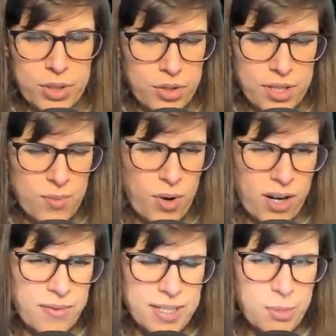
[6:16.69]
which is what
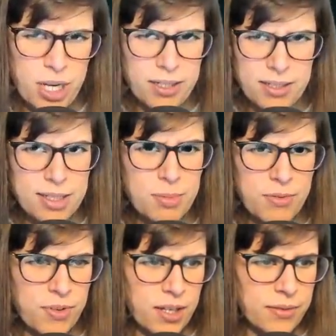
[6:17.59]
I was expecting, to
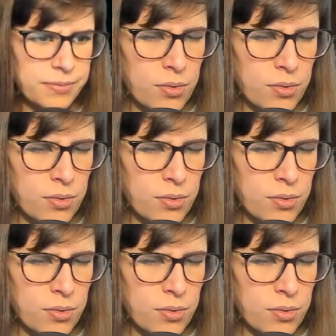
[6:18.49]
be fair.